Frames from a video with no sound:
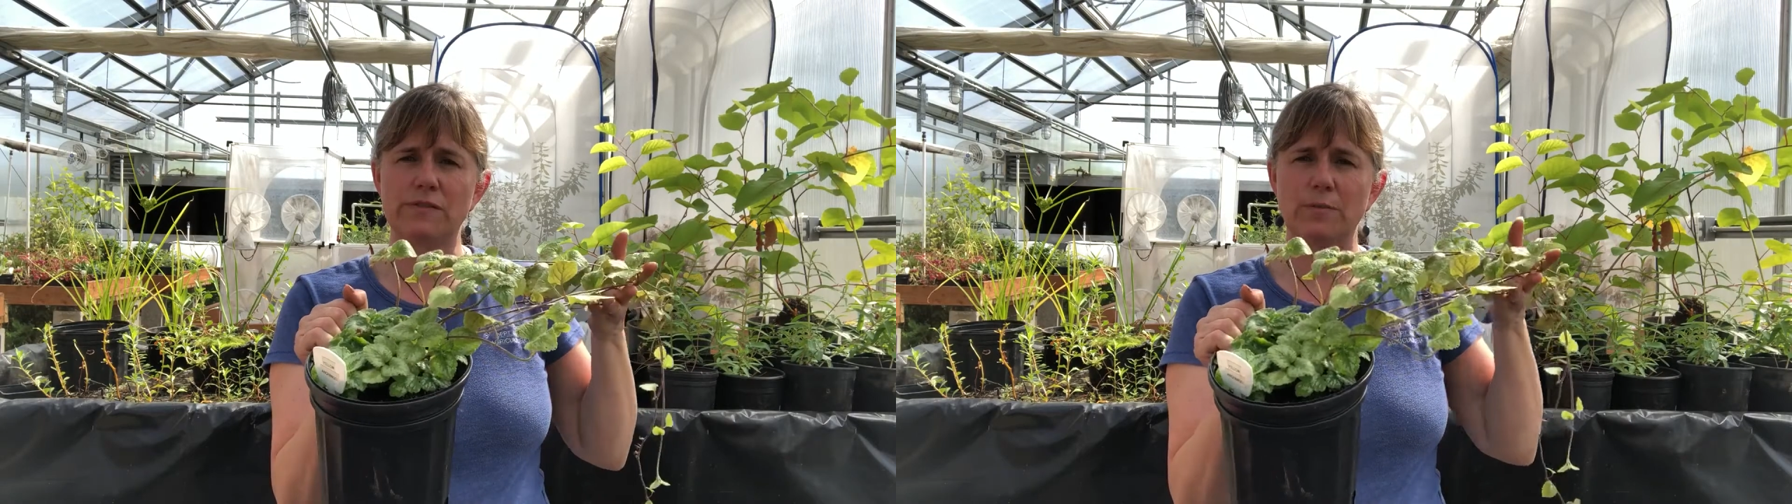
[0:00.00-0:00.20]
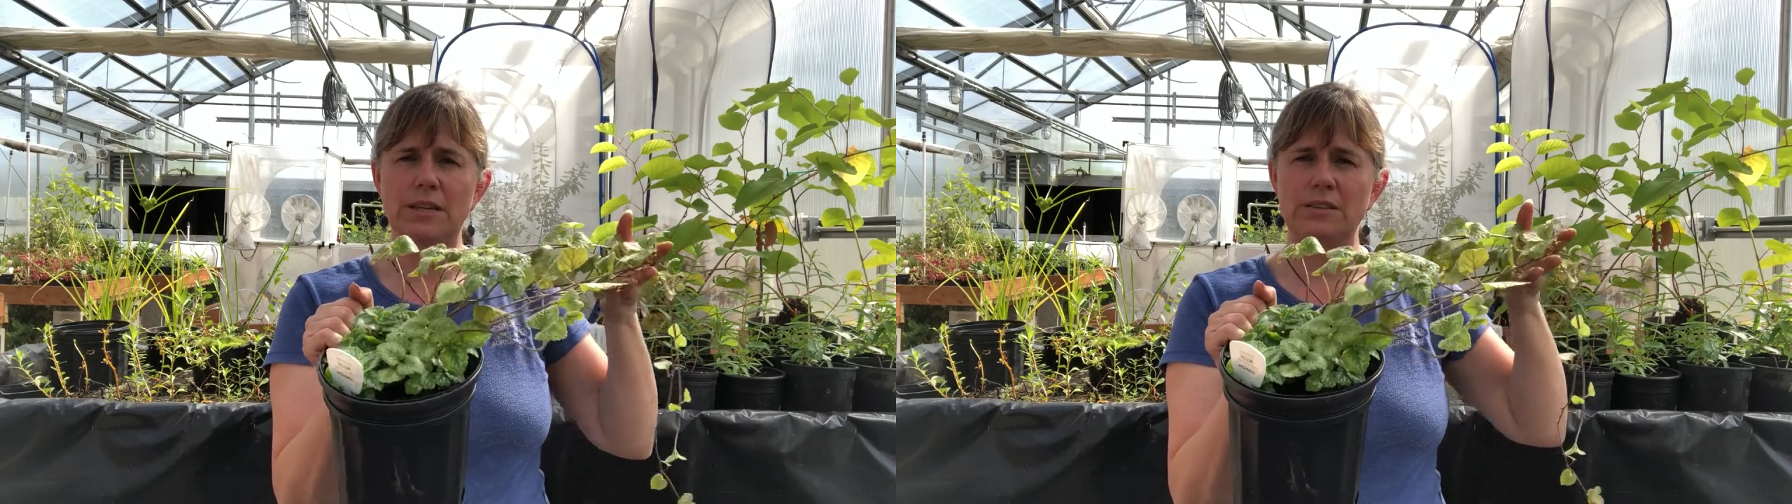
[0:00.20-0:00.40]

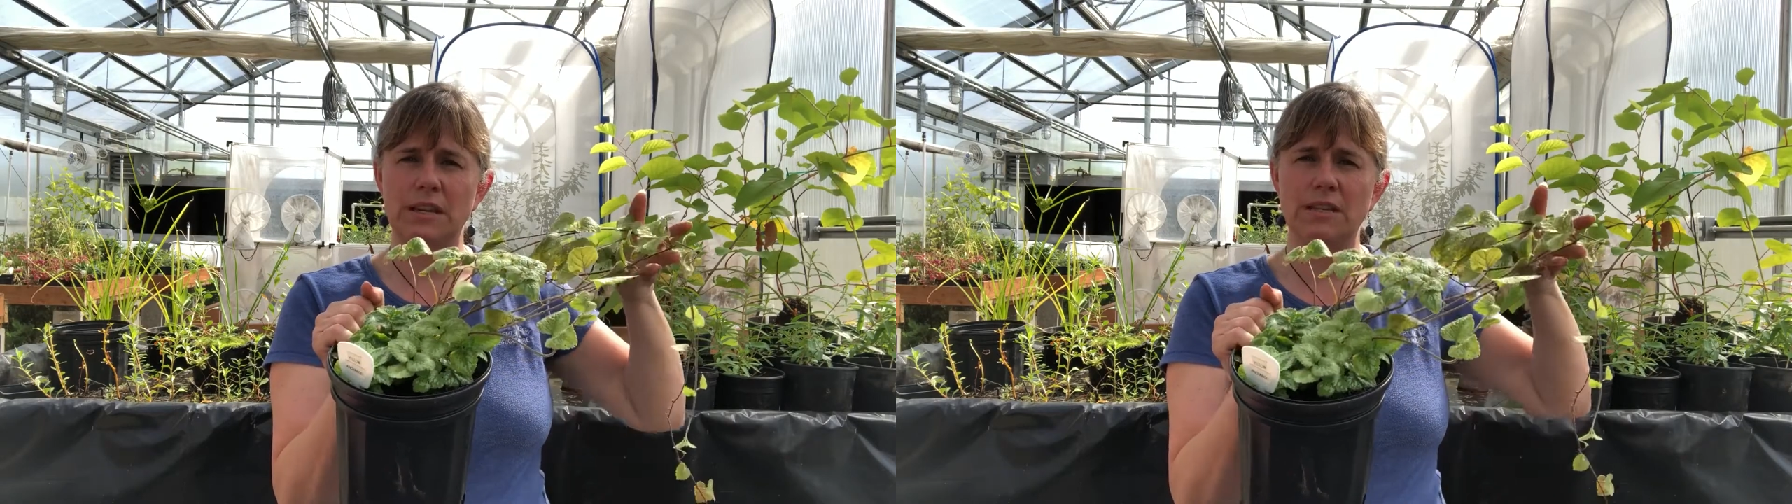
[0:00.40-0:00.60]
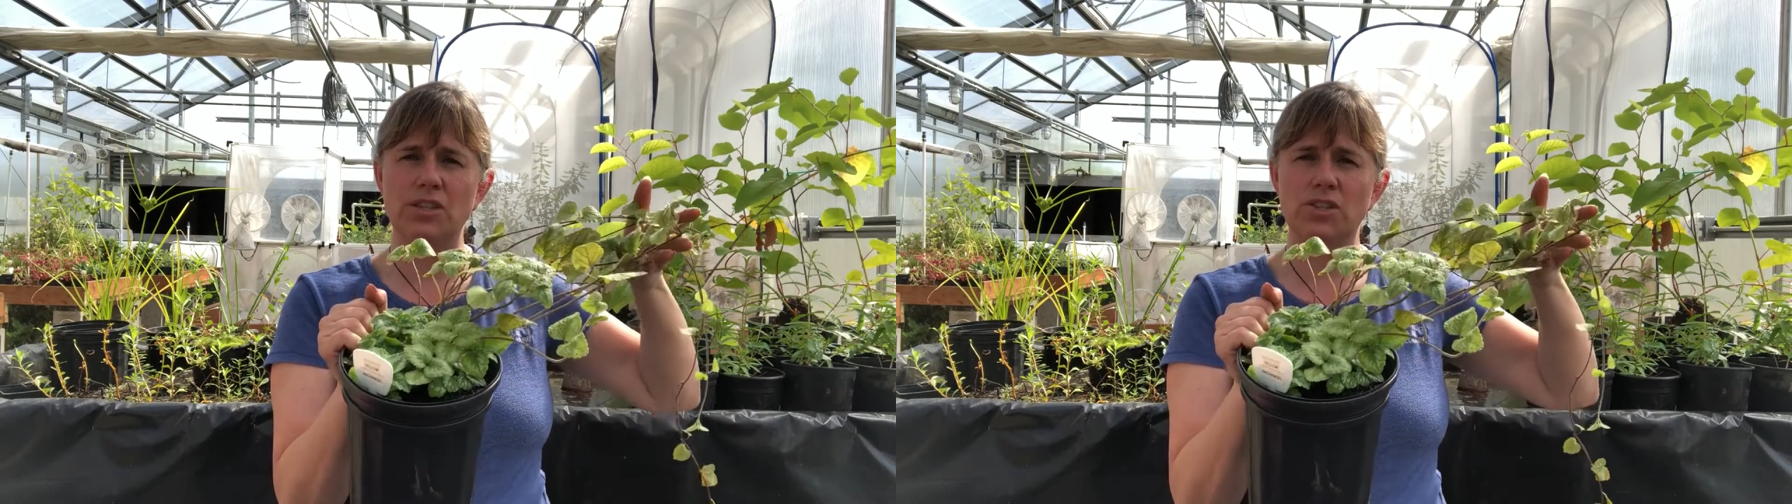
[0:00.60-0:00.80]
from
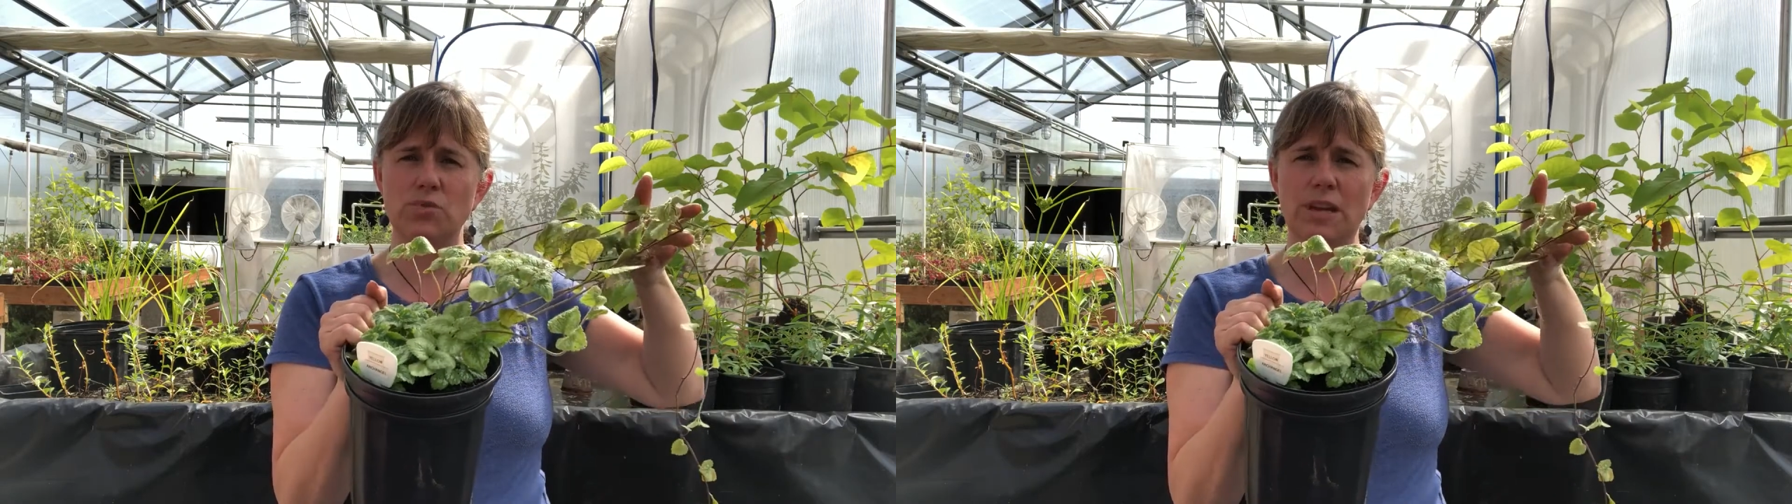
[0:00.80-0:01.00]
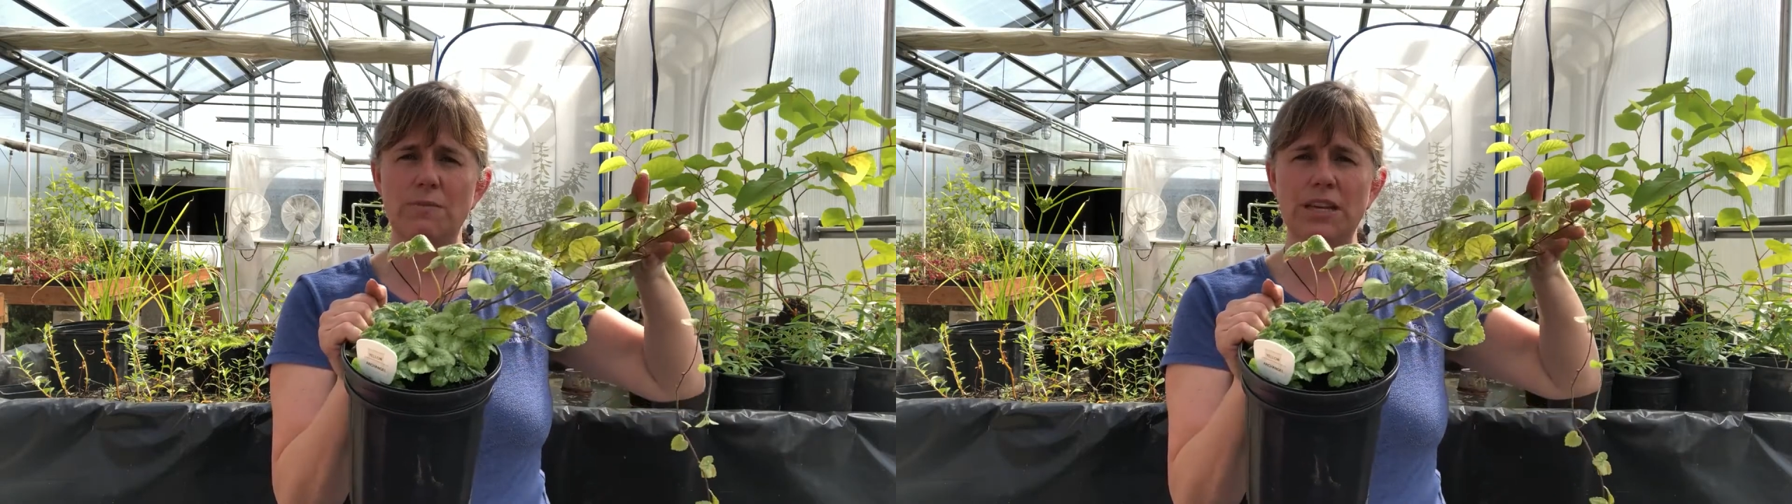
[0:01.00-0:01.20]

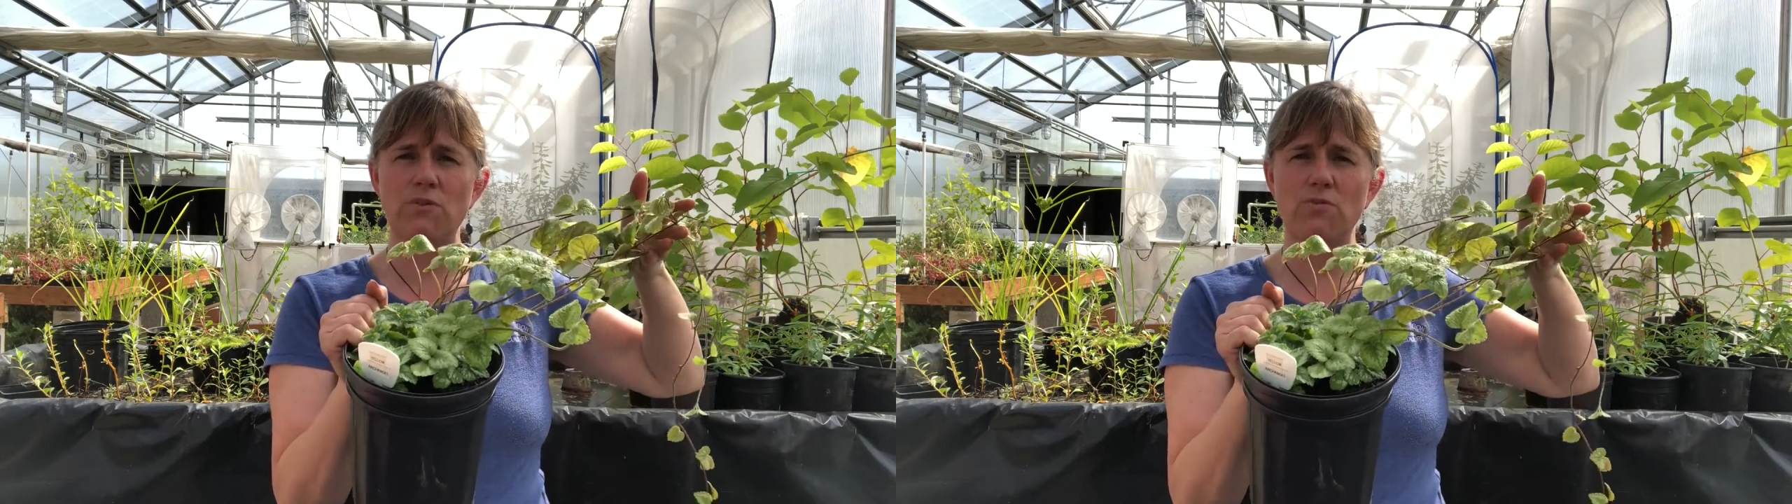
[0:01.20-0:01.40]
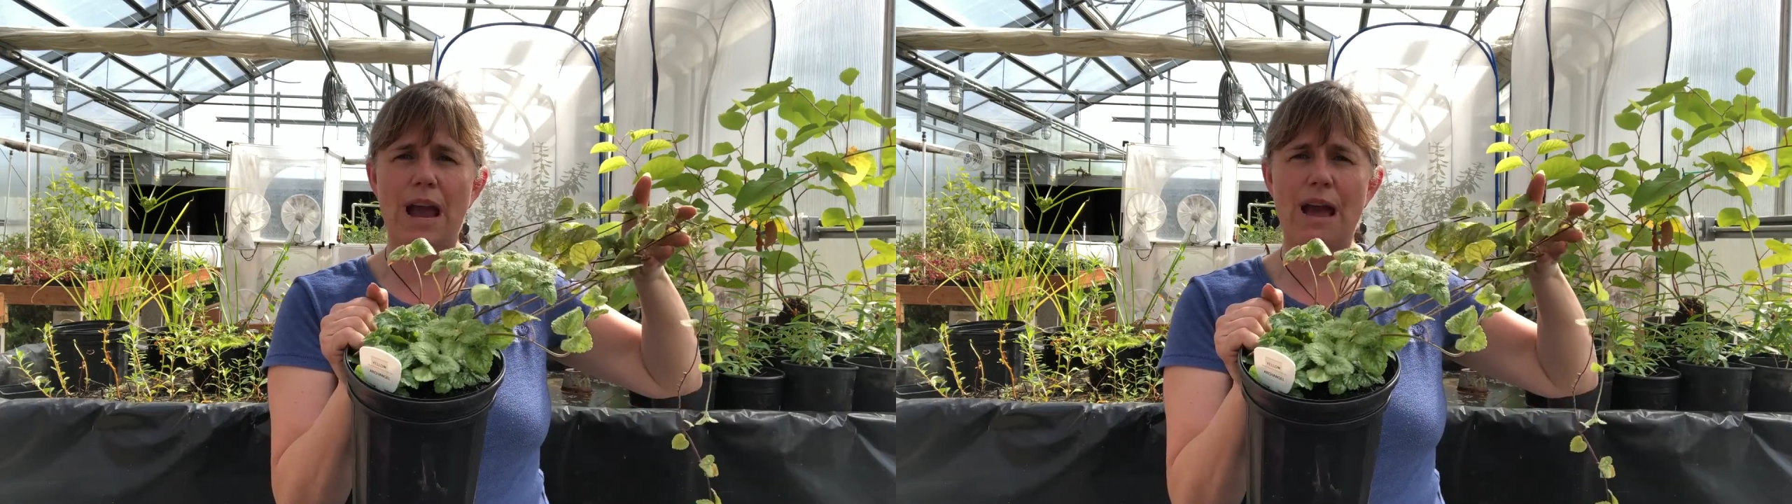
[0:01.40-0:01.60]

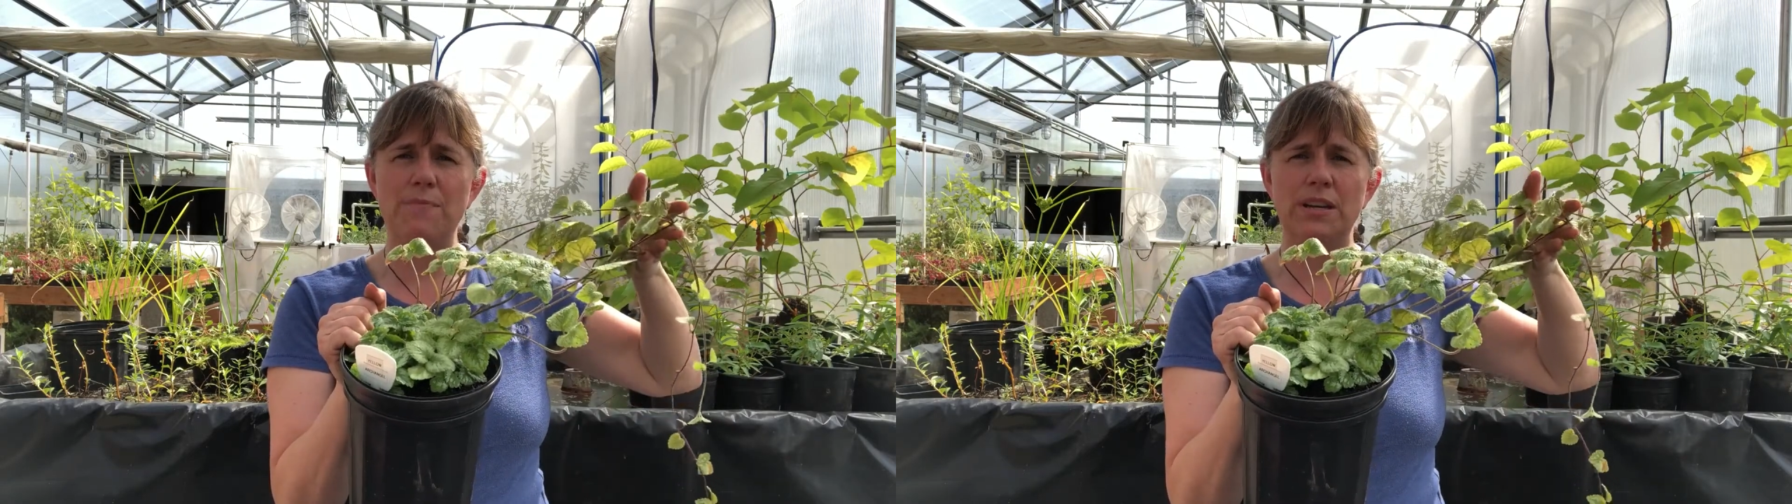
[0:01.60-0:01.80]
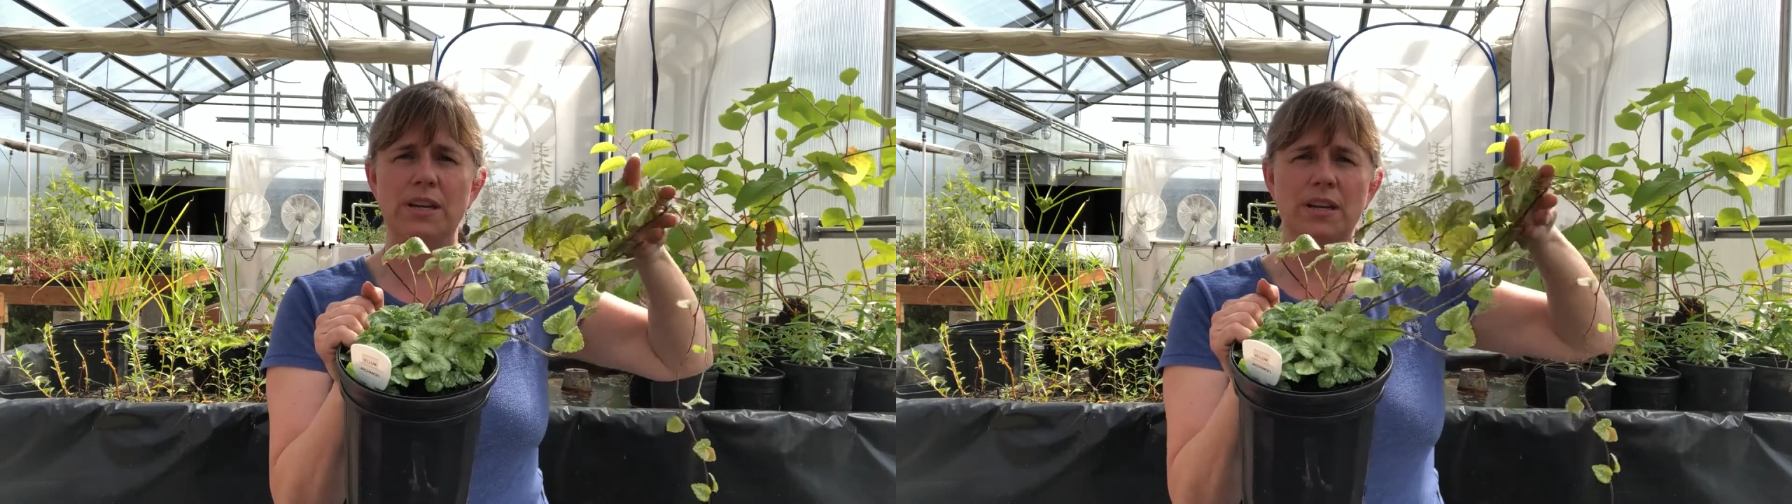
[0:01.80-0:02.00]
extremely
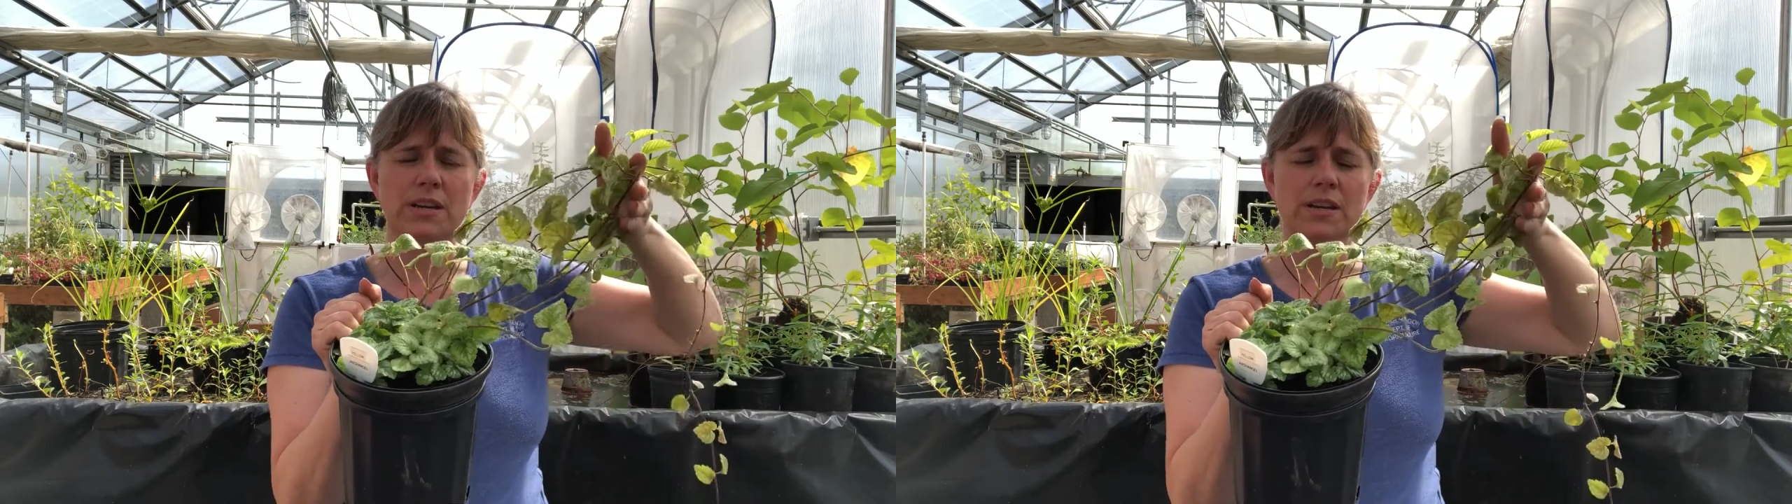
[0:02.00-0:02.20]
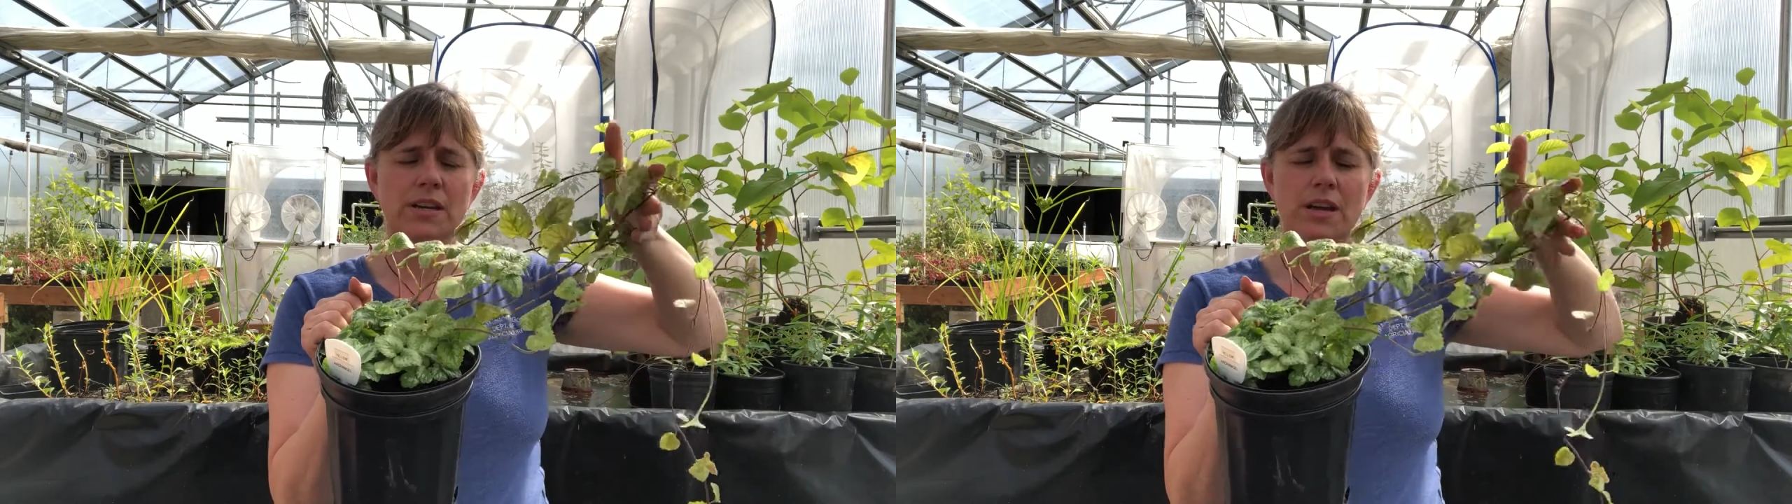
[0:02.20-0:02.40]
rapid